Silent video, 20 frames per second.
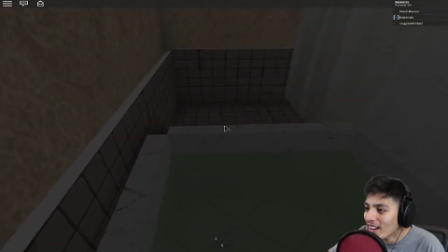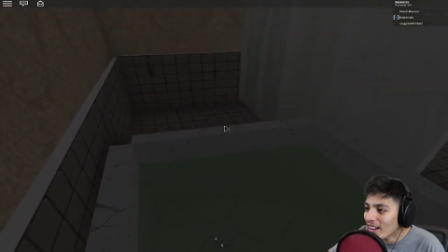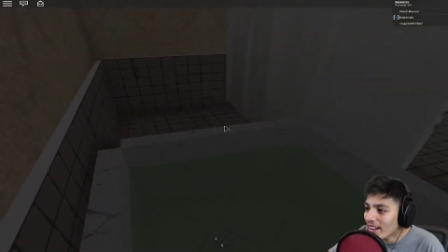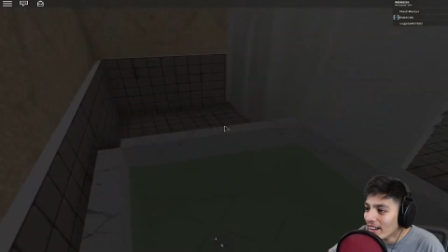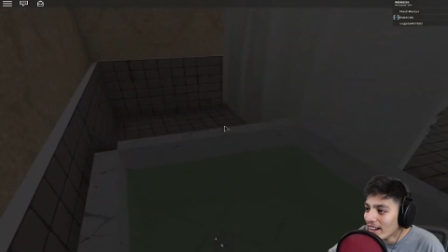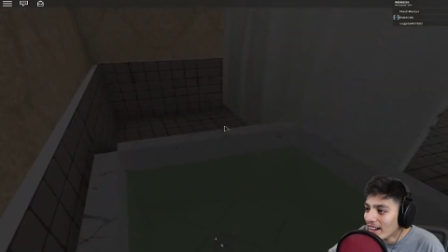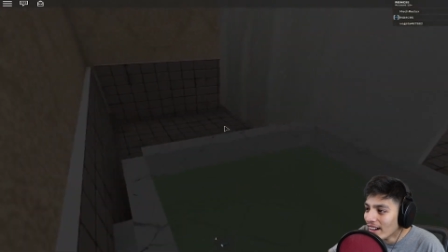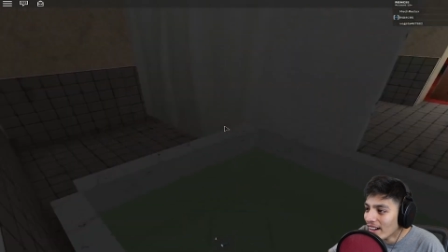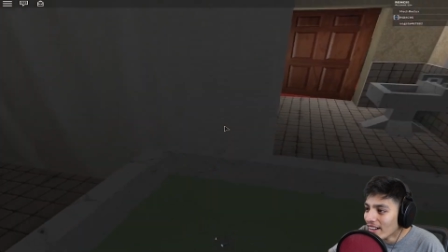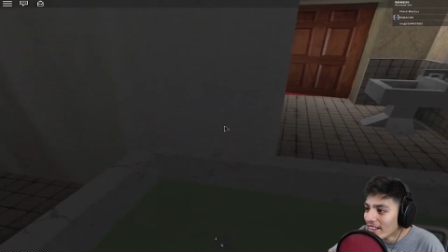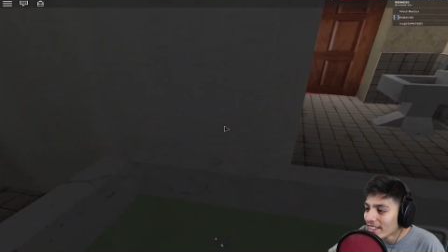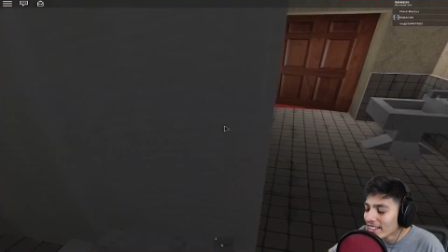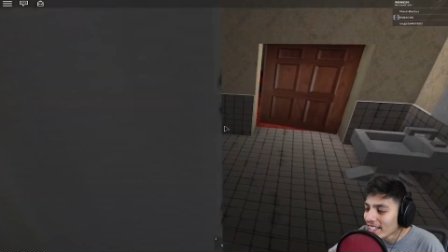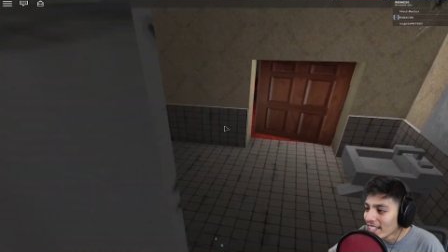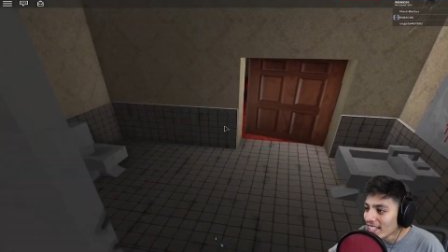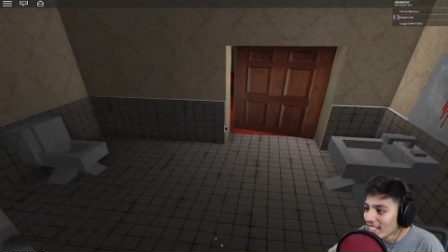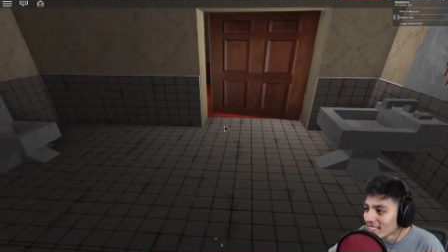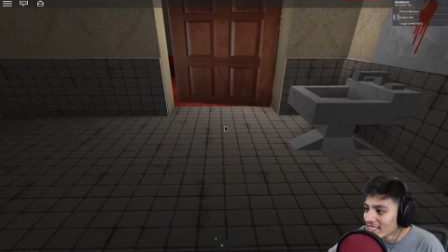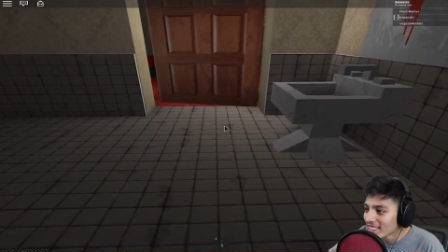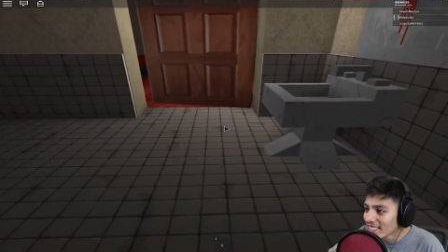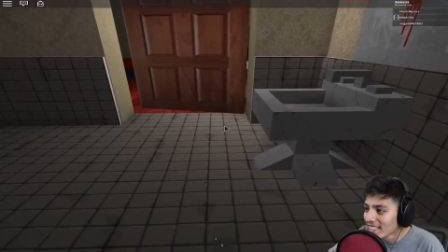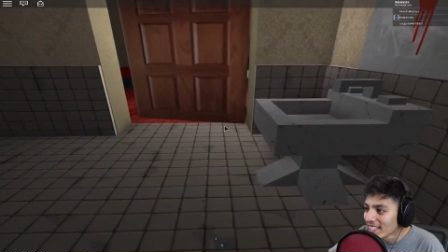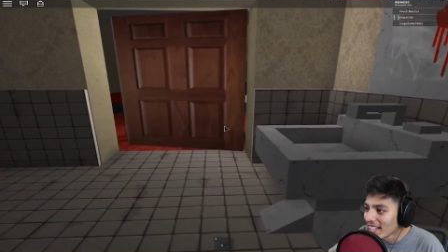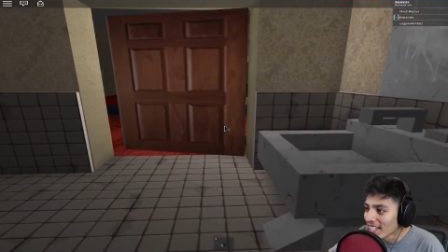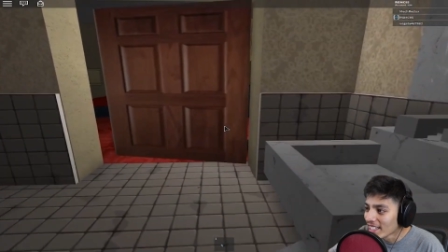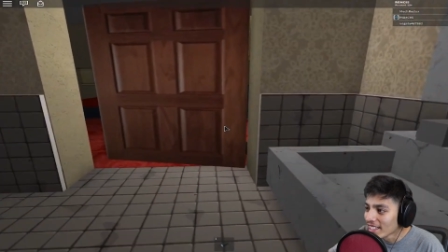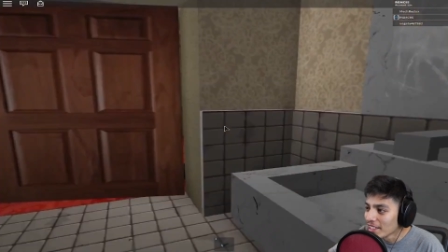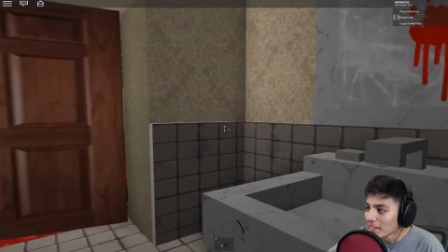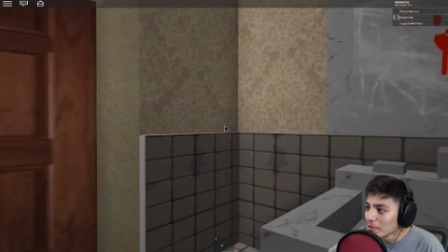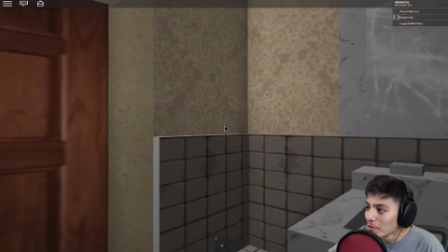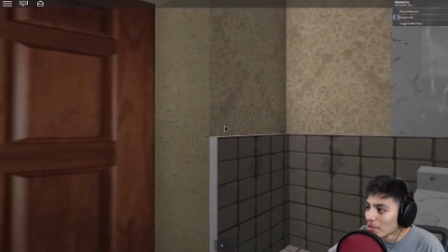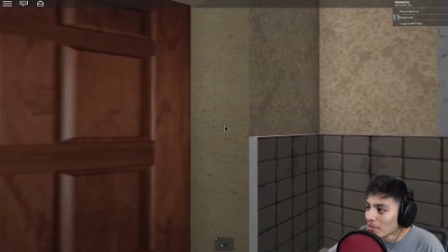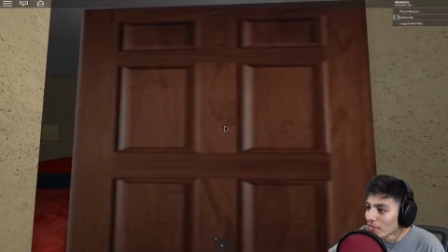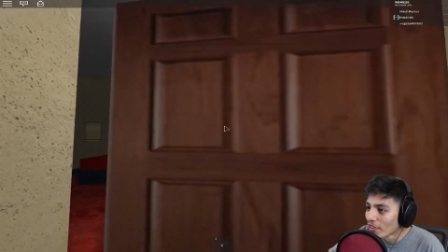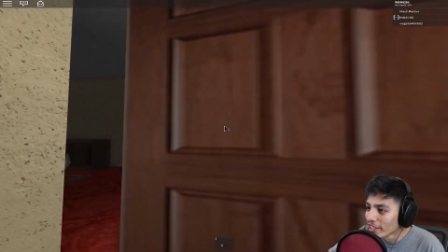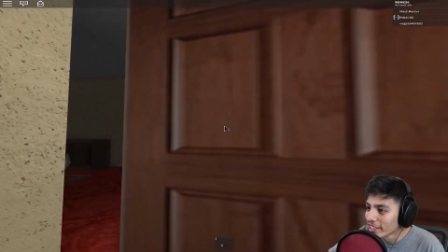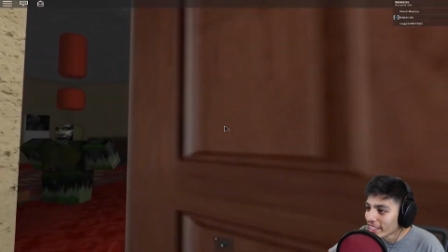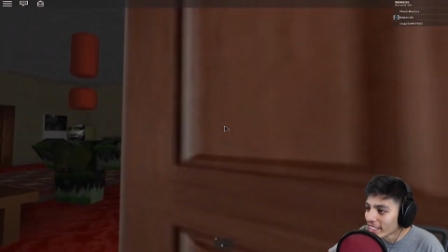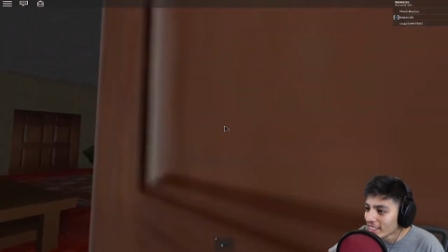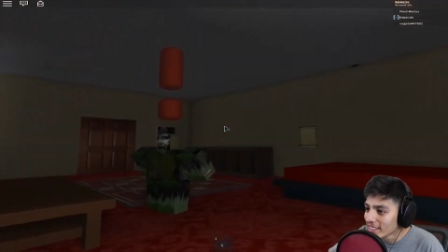okay, let's get out of here
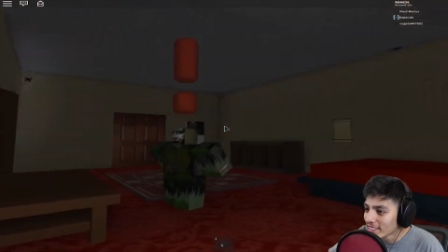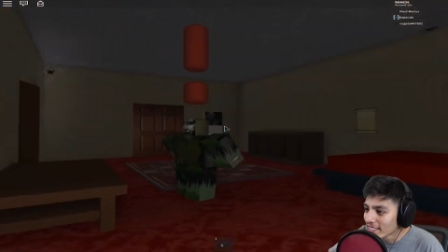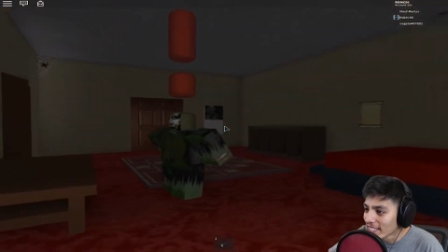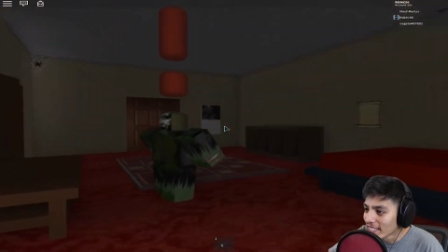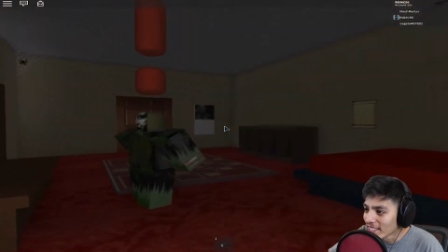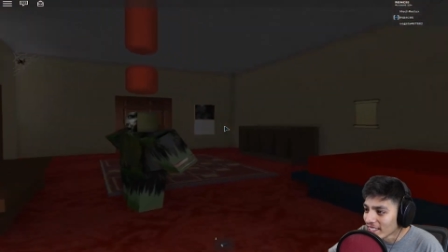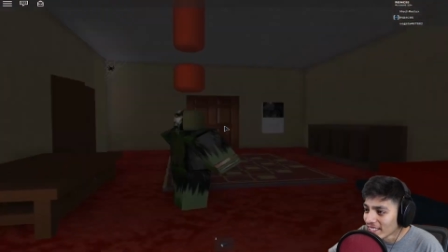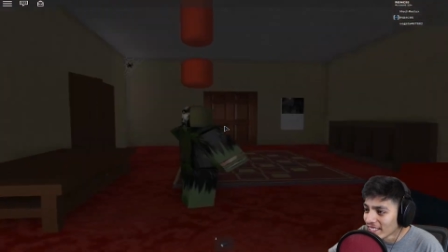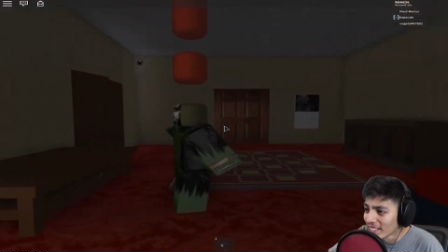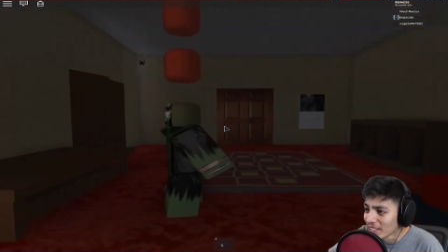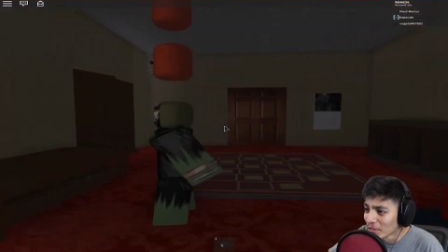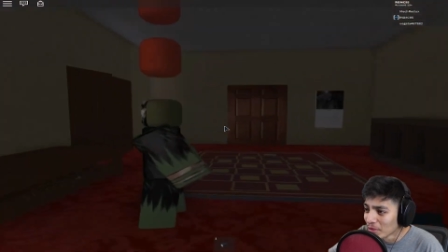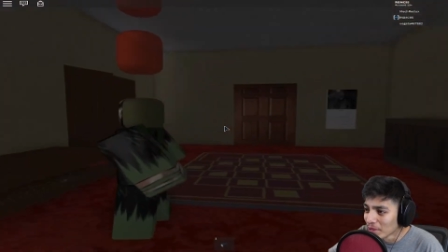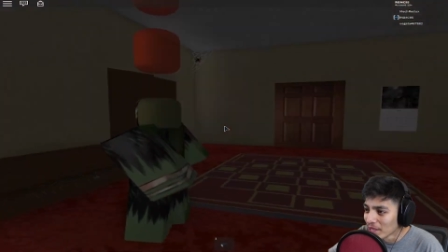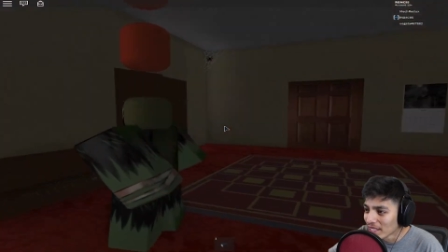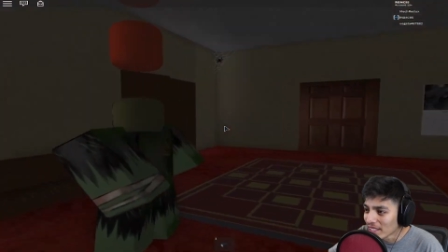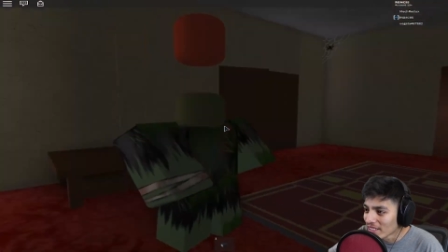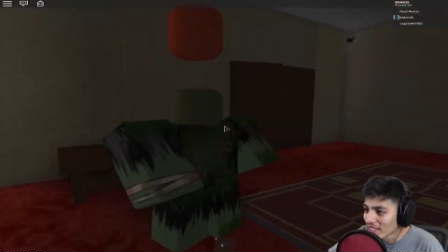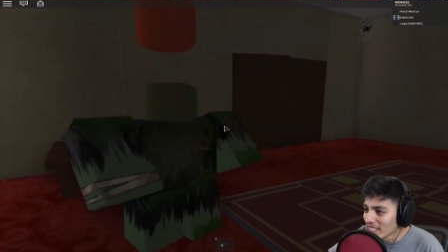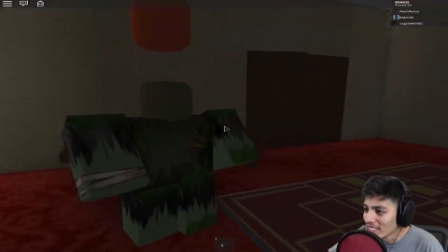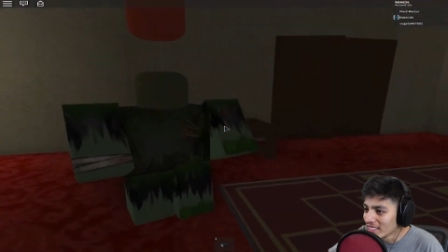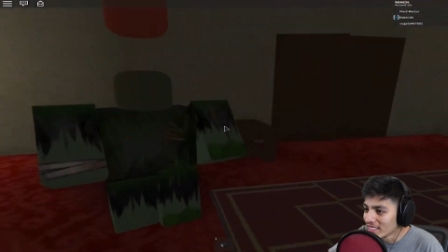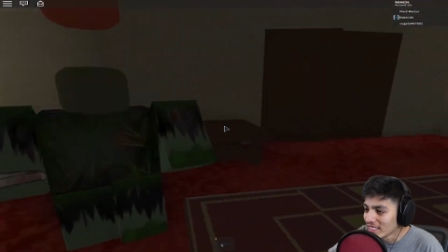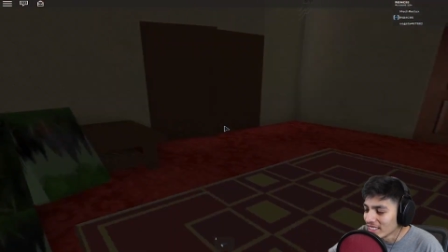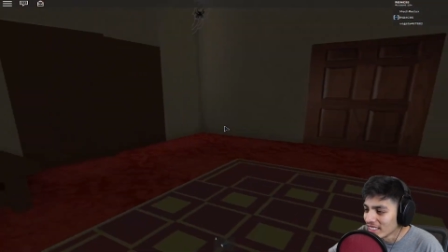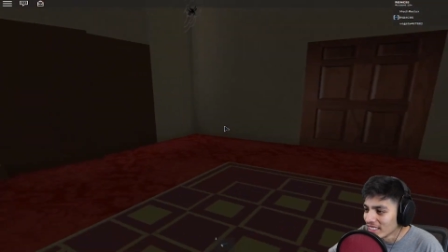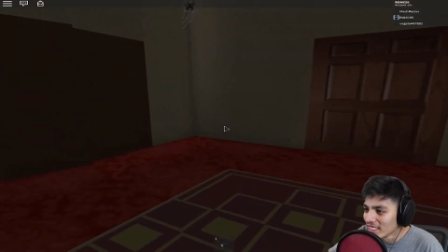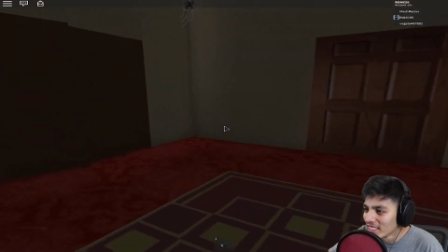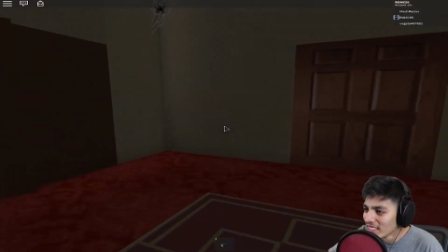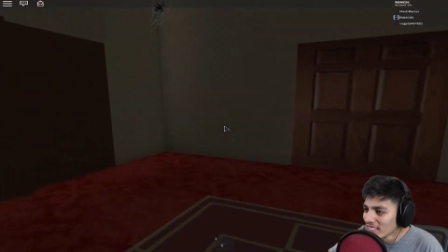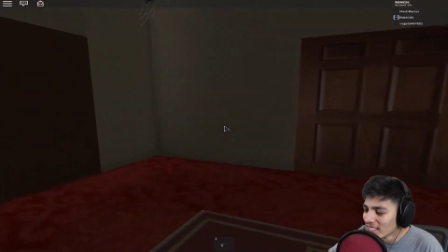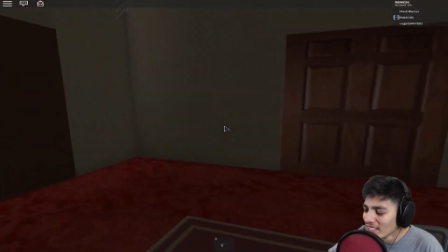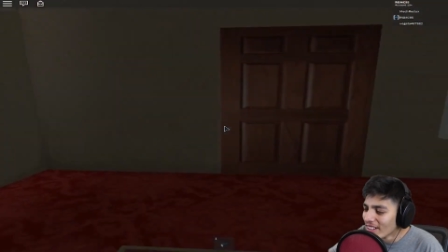before things get a little bit crazy.